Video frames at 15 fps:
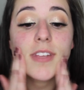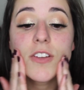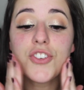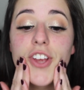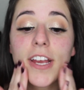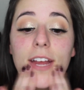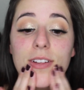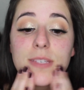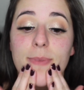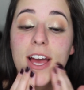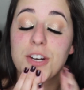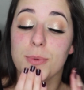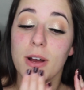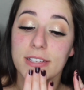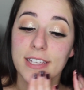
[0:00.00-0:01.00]
check out
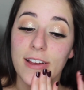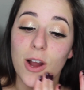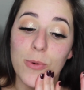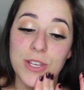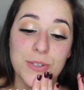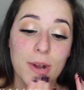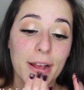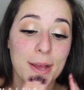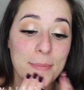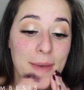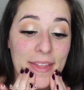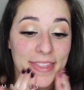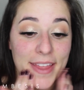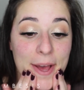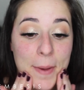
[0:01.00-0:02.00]
Smashbox. I always
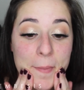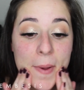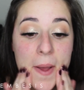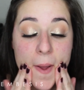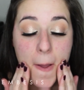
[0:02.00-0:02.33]
recommend them.